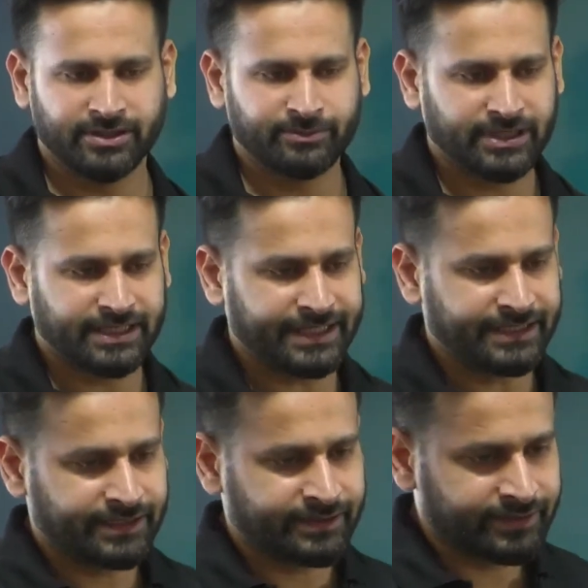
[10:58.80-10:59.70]
number
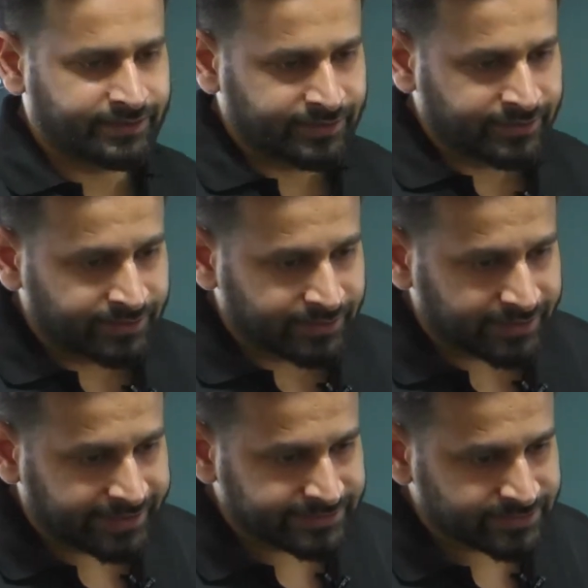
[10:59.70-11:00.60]
9.
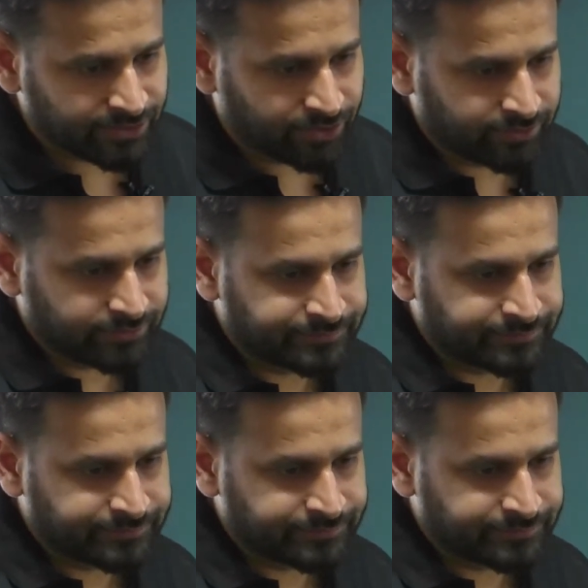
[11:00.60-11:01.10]
Next log.